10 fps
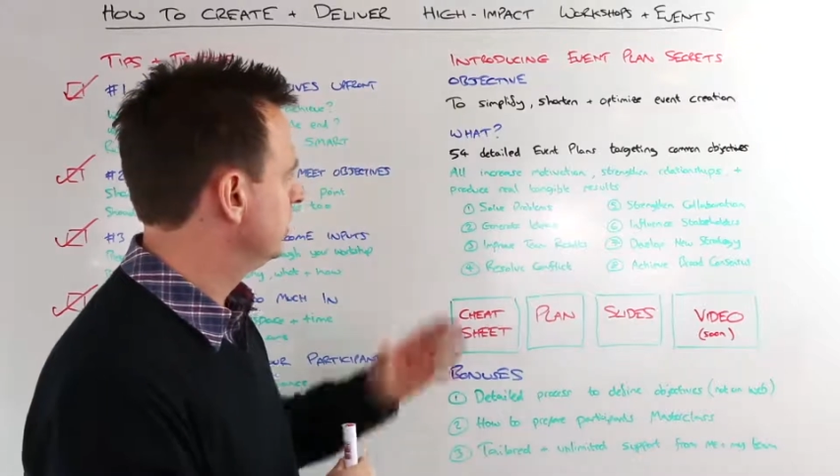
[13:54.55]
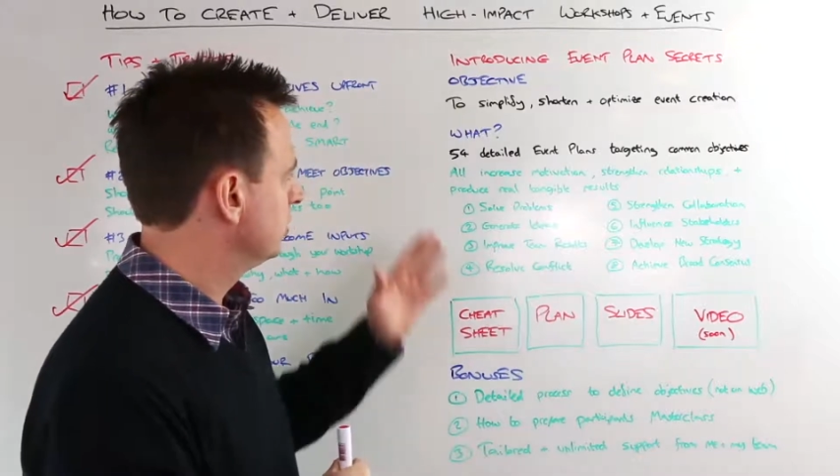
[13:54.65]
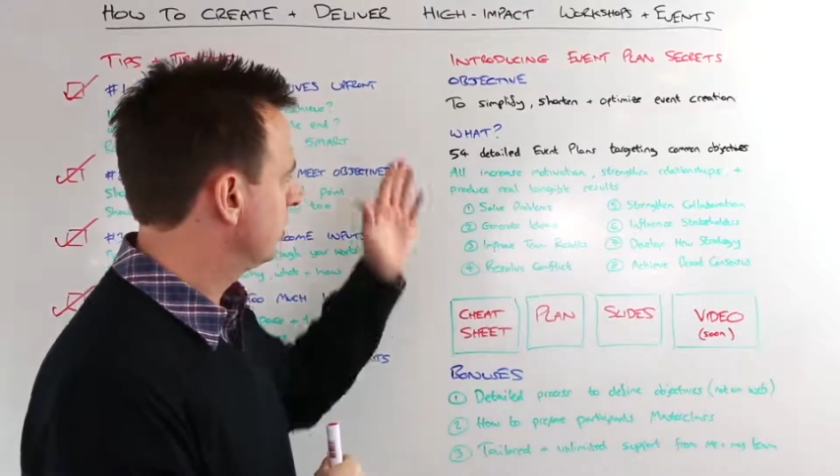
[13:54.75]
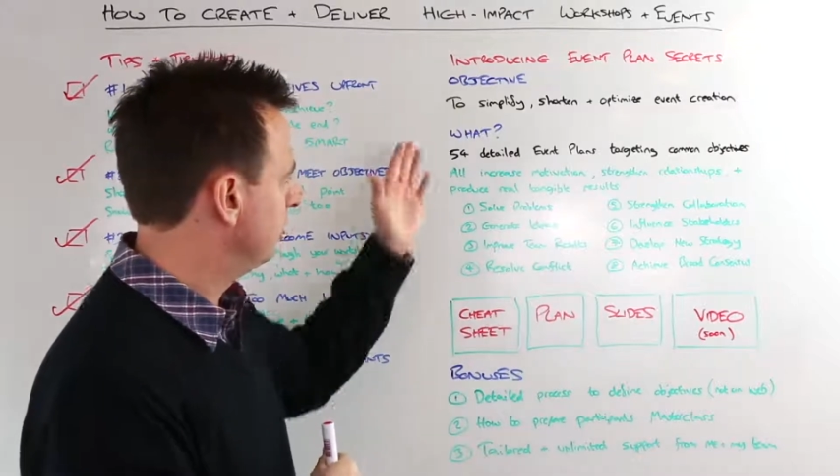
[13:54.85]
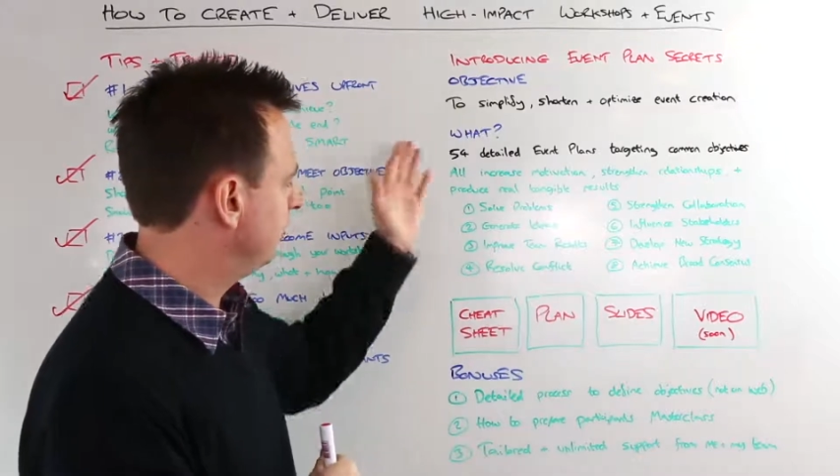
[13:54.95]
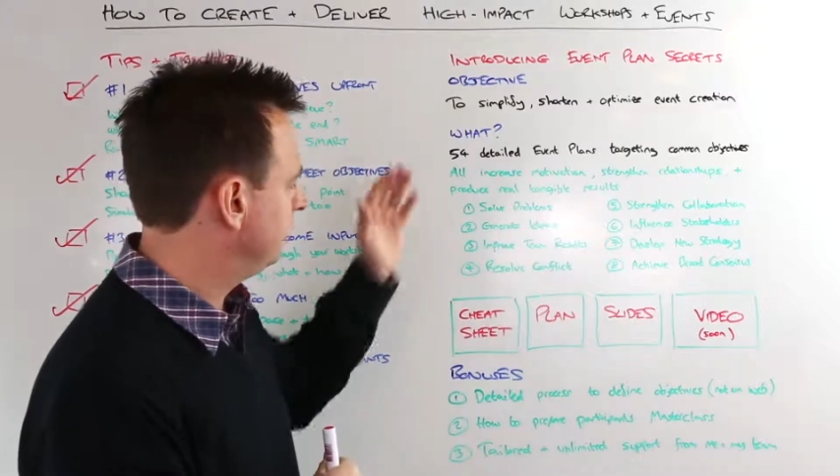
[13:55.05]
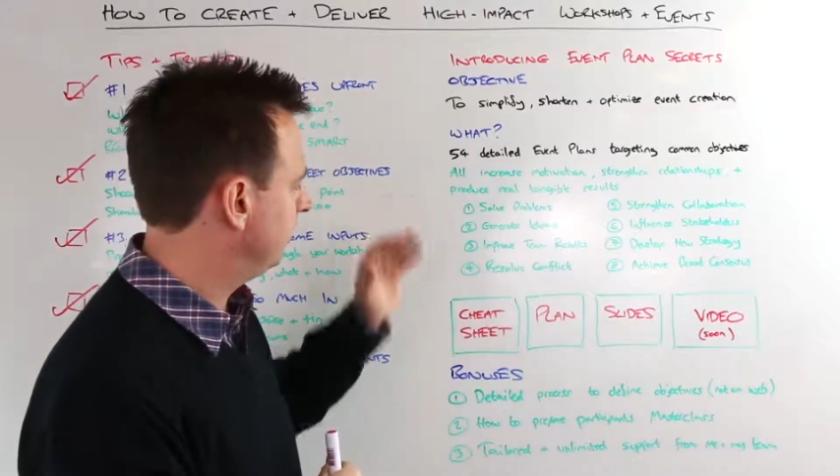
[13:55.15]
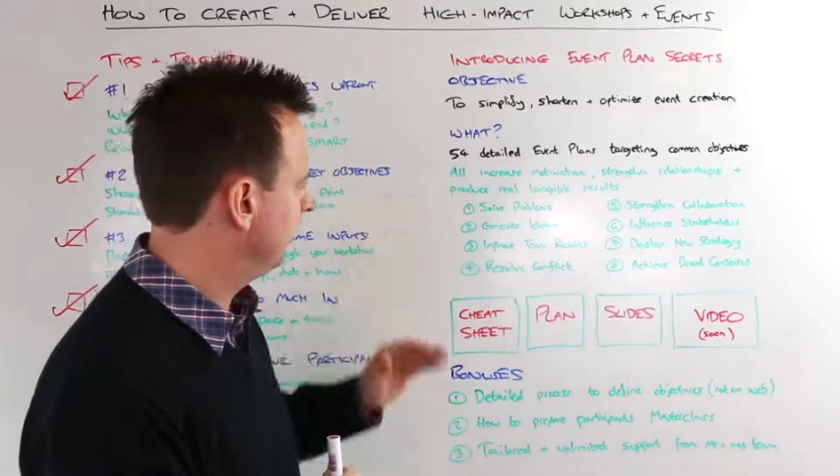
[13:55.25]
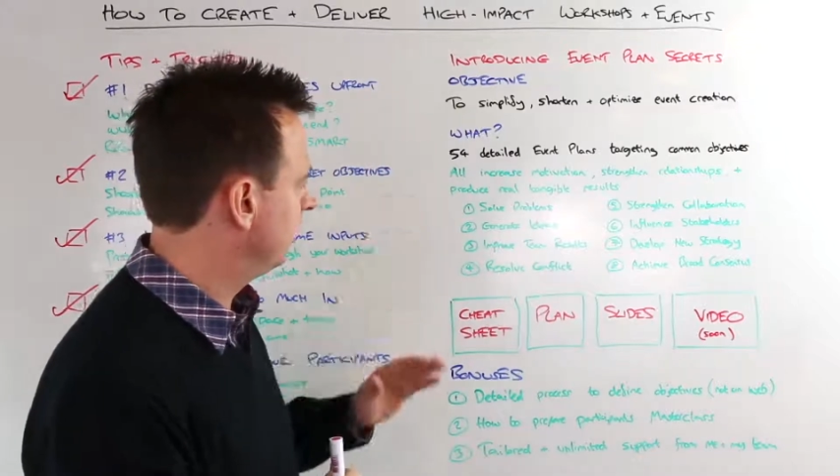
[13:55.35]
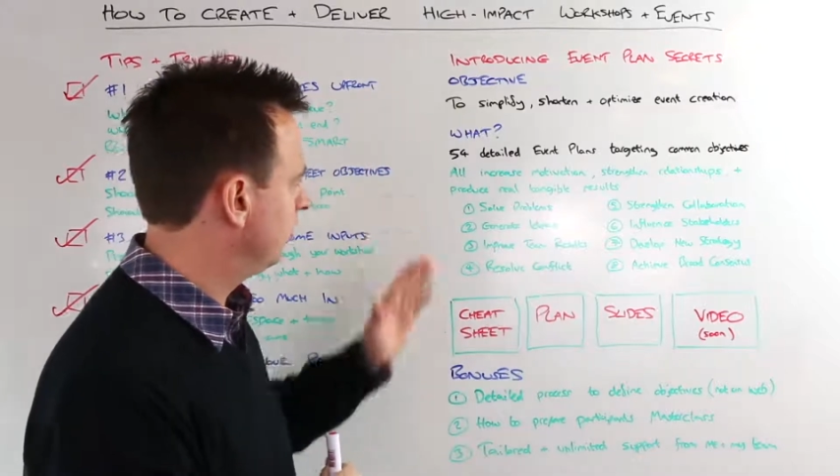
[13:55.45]
So the
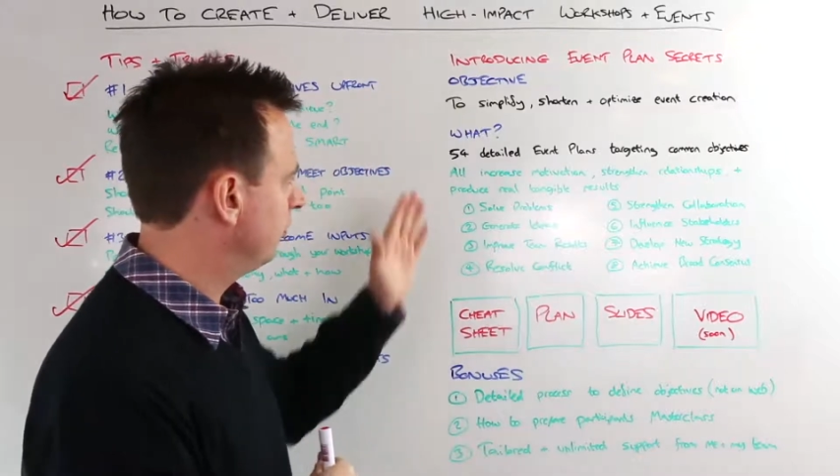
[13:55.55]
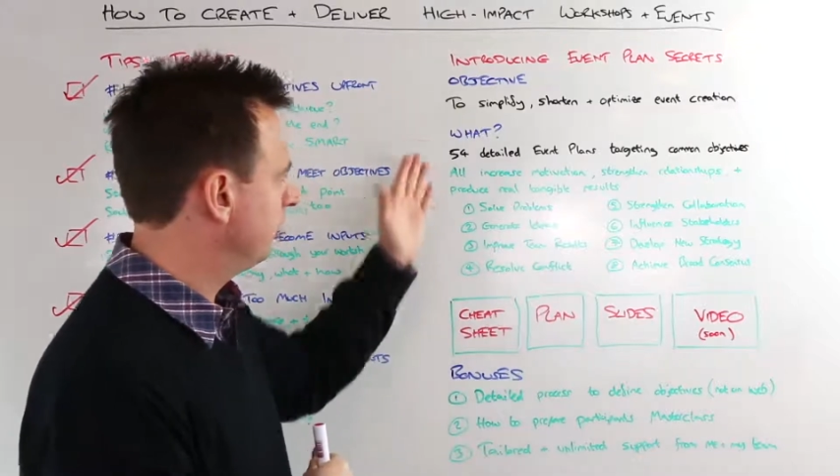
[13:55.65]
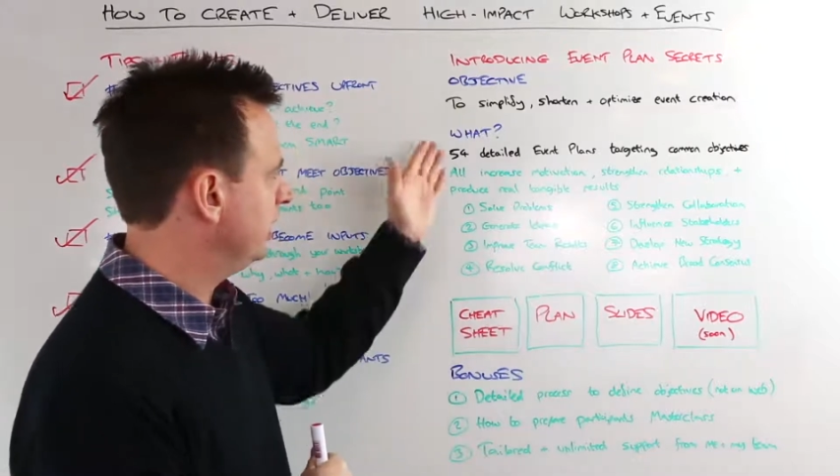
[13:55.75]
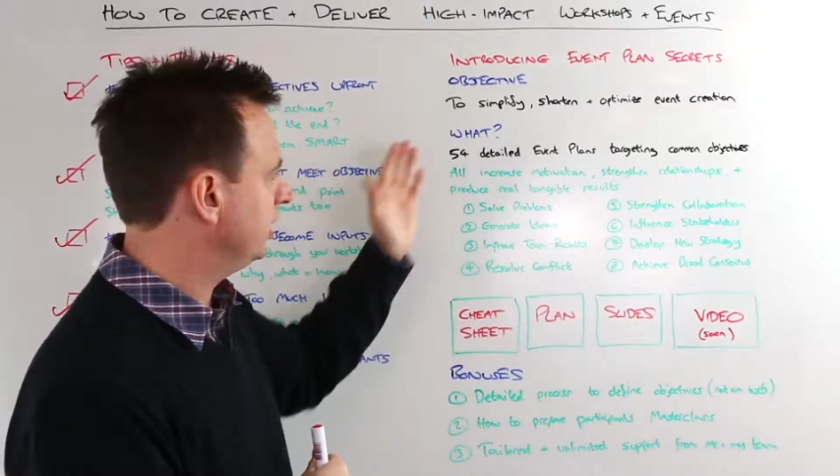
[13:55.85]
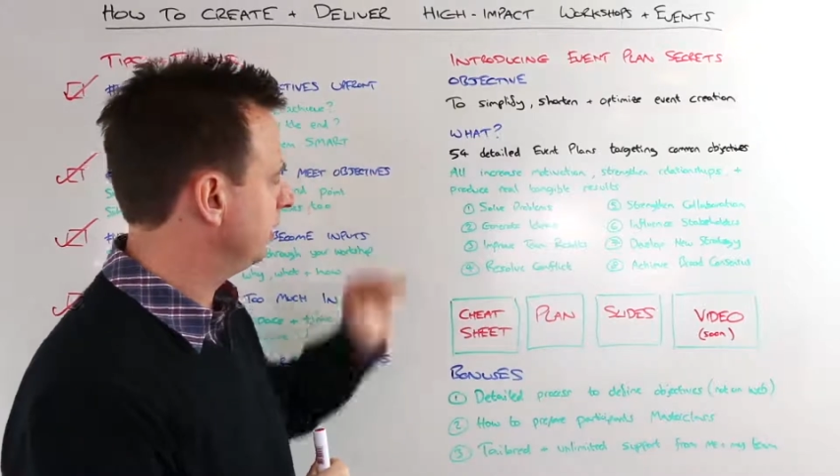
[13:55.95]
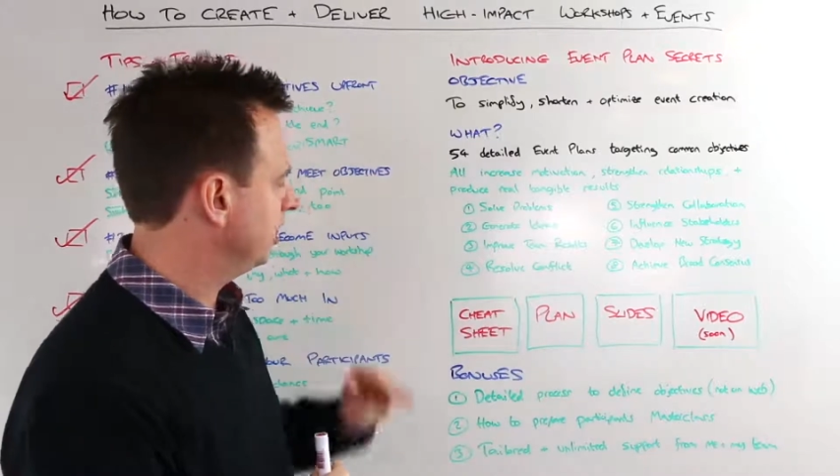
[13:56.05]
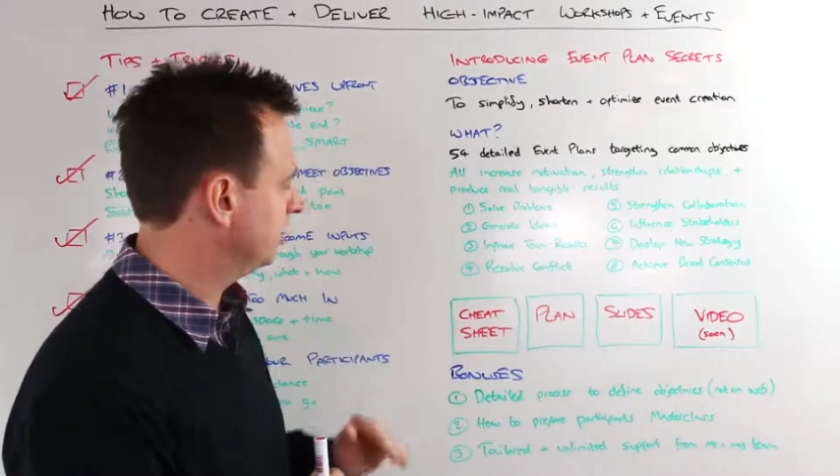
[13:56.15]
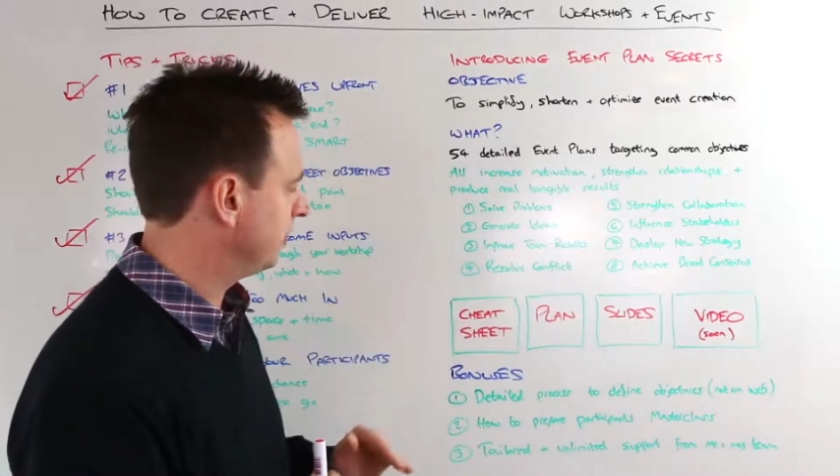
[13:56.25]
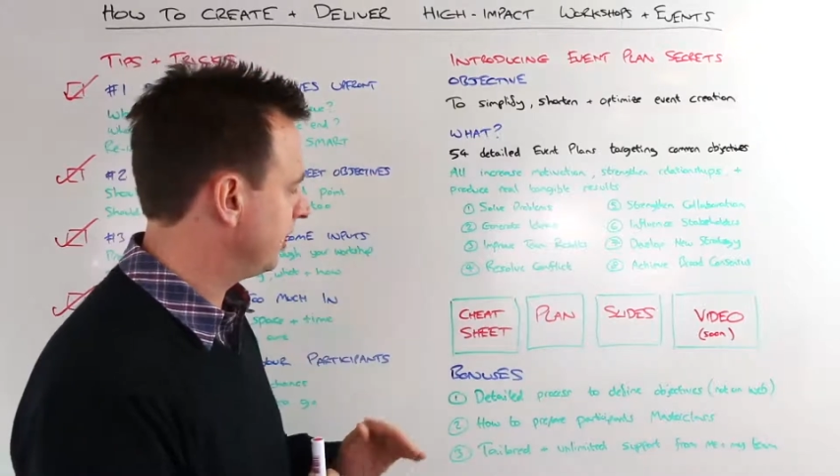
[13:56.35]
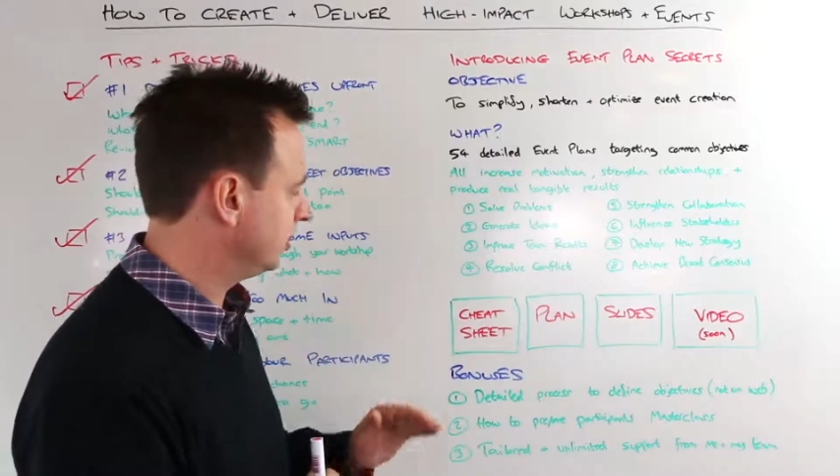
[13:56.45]
54 for each of
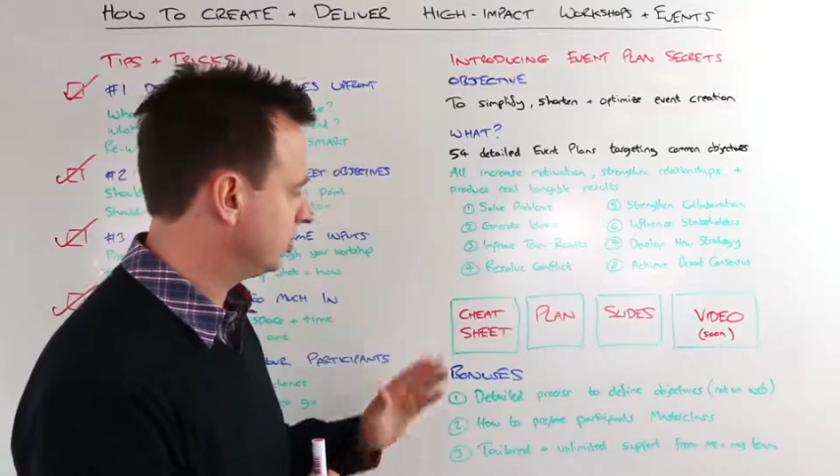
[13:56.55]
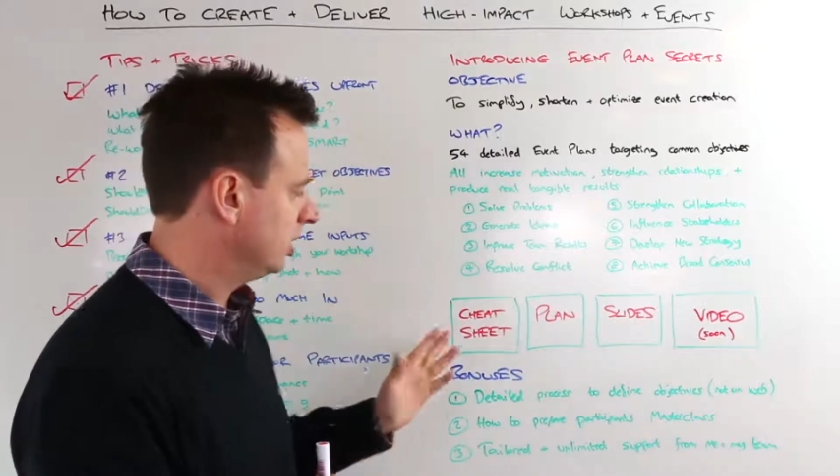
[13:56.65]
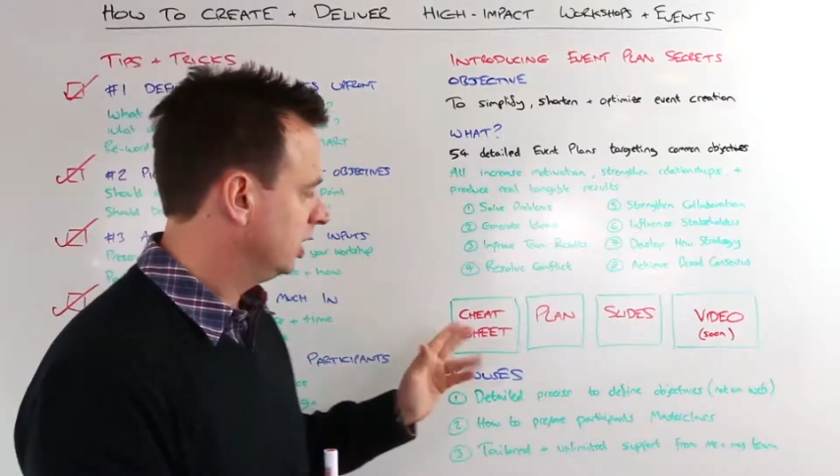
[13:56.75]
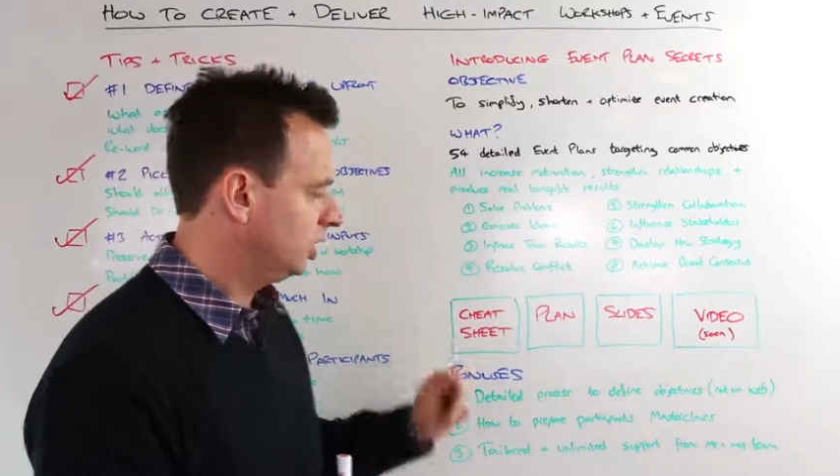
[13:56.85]
these events,